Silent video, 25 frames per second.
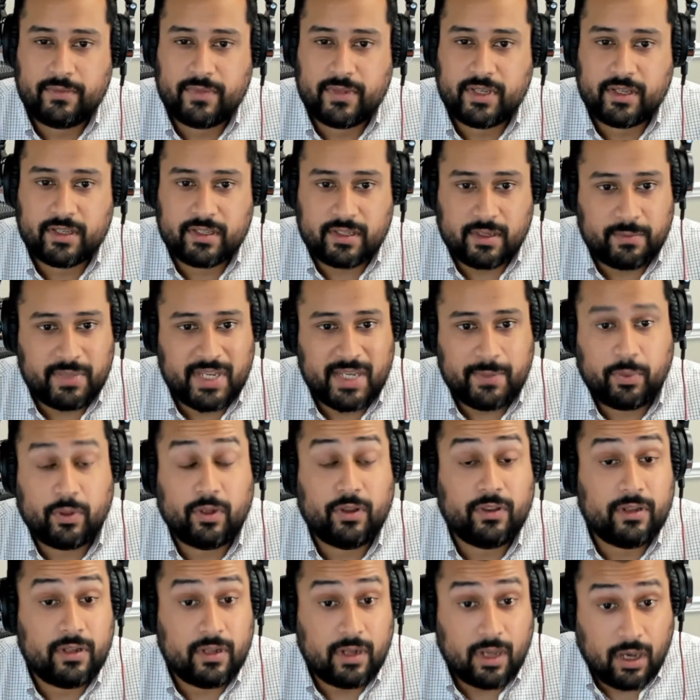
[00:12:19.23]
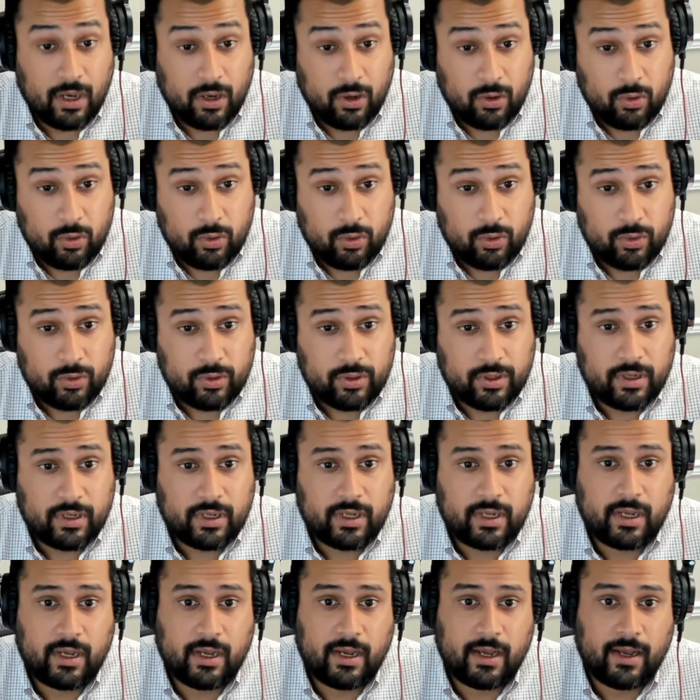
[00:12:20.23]
some people know,
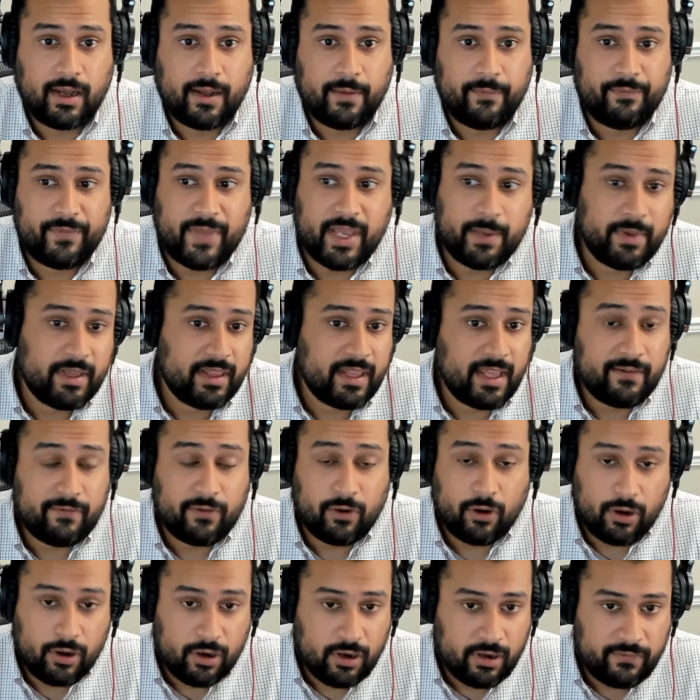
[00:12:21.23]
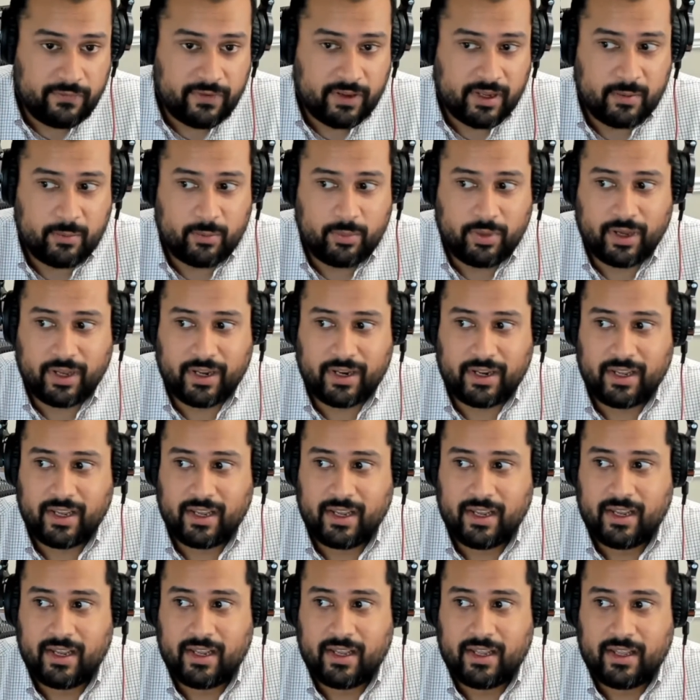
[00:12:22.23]
maybe they've heard of it, but
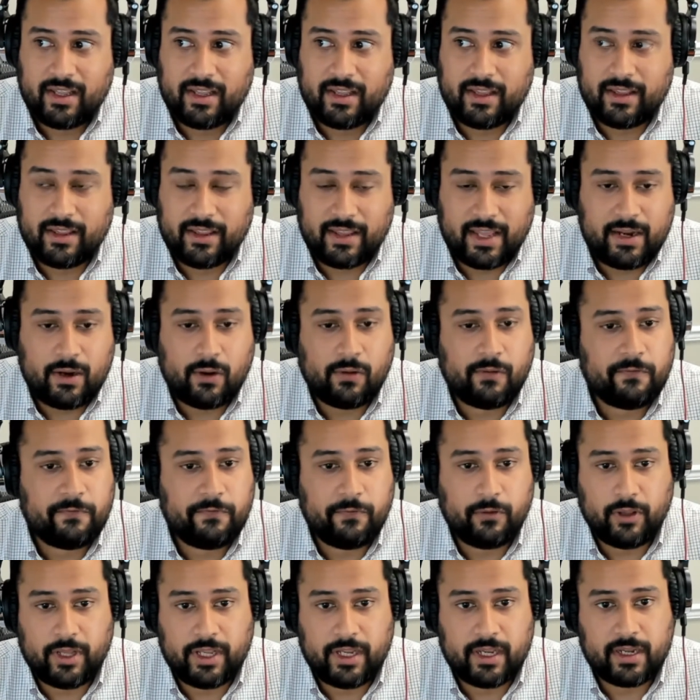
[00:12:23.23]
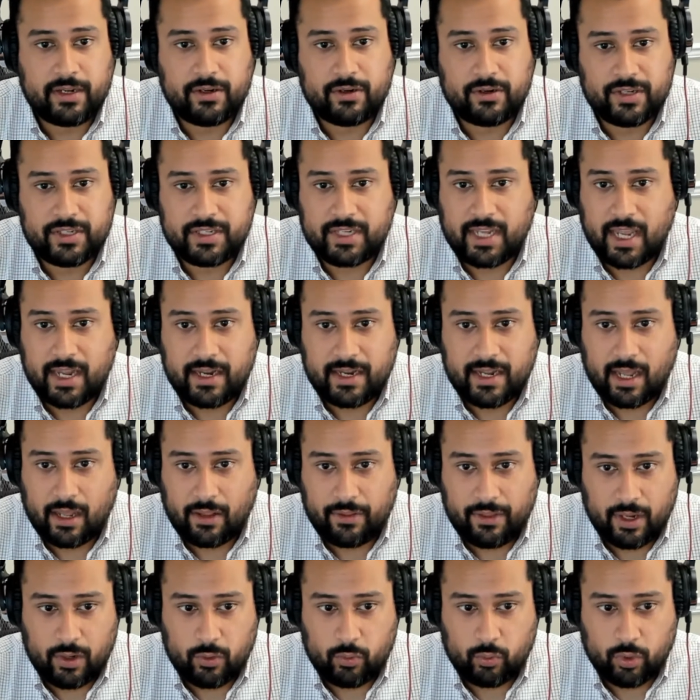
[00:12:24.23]
they don't fully understand how
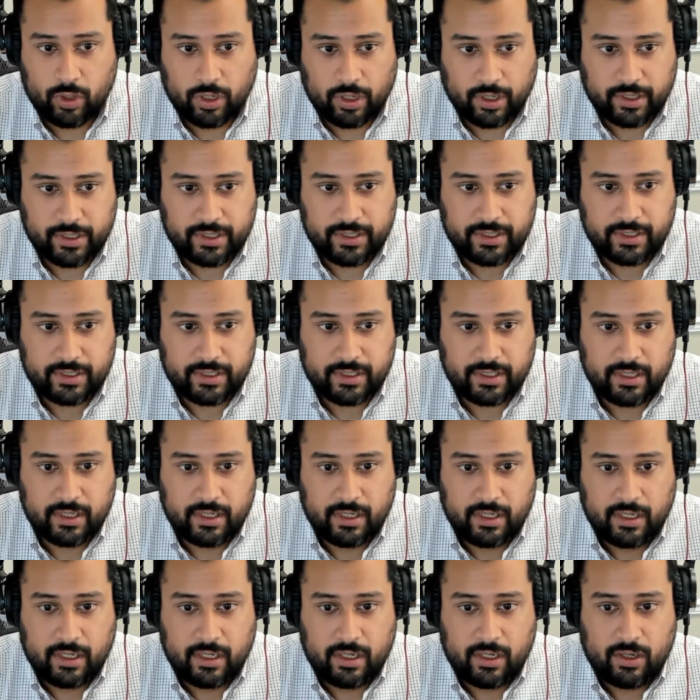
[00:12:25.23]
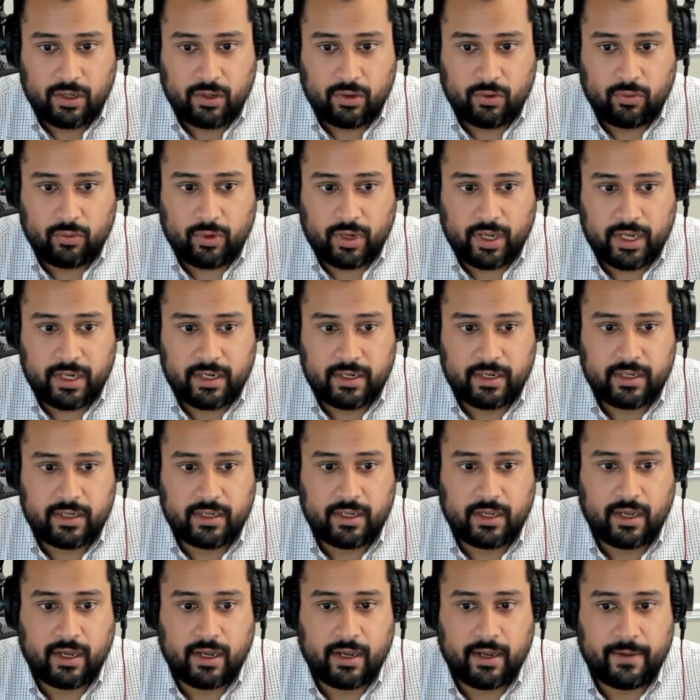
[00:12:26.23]
that works, right?
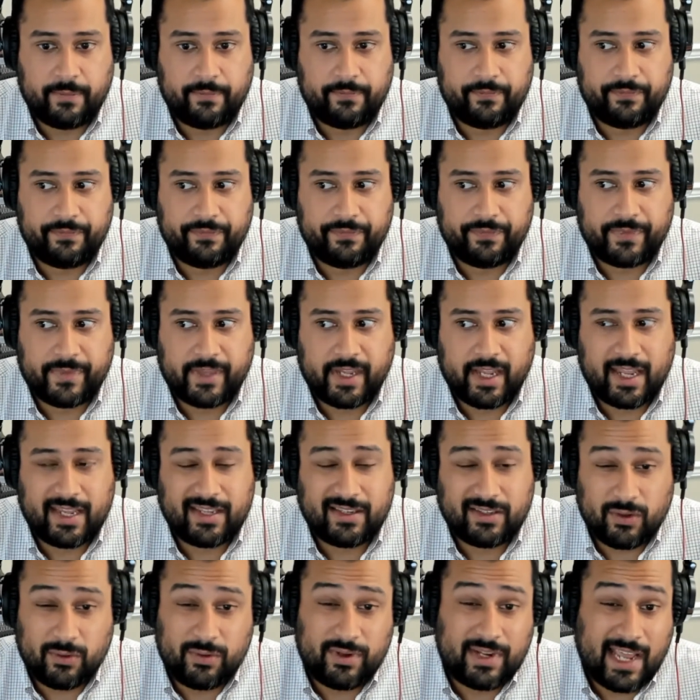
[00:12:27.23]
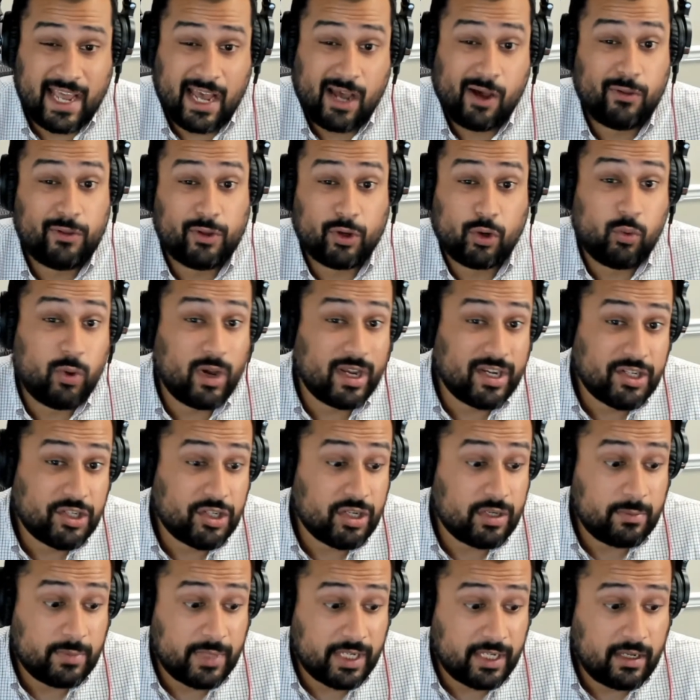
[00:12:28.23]
And so now the
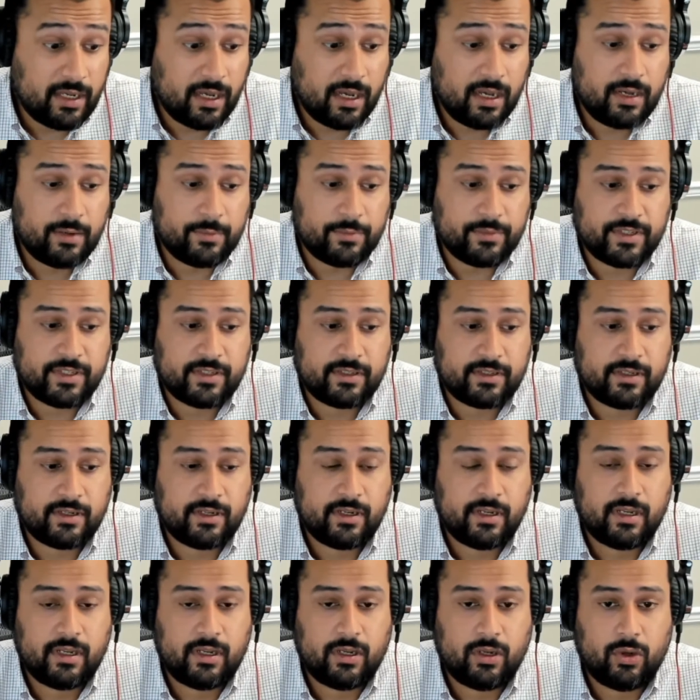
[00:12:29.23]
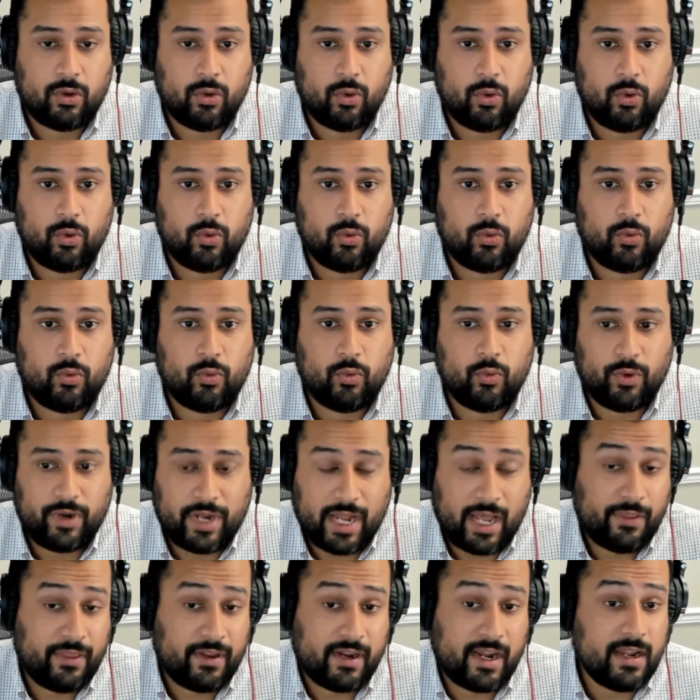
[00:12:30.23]
question becomes, well,
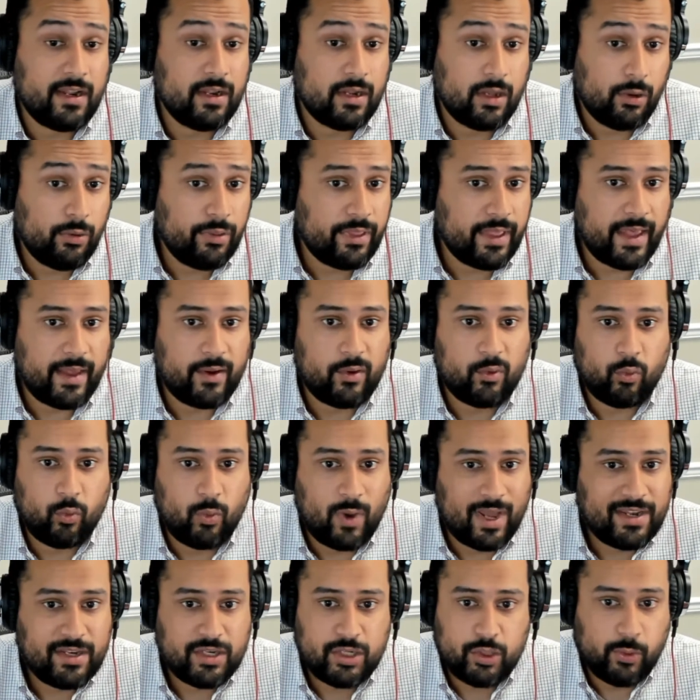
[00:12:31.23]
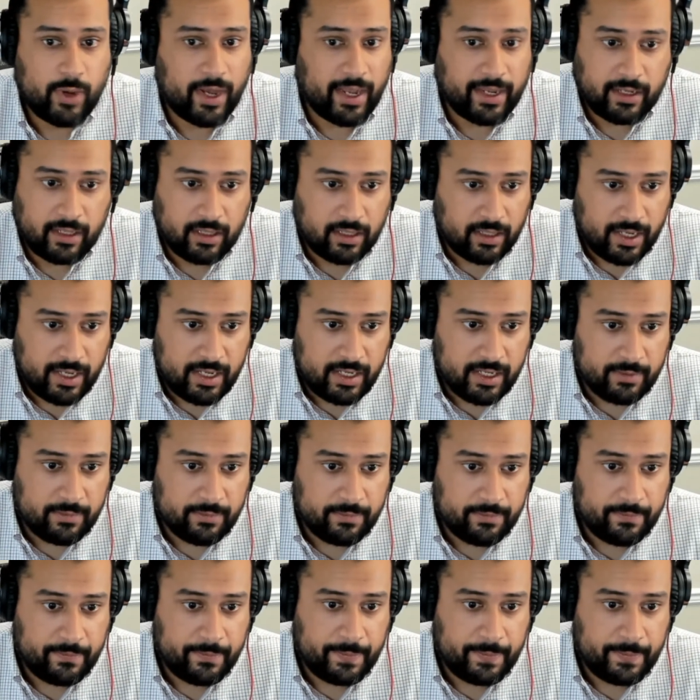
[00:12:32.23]
now that I know that, when do I claim?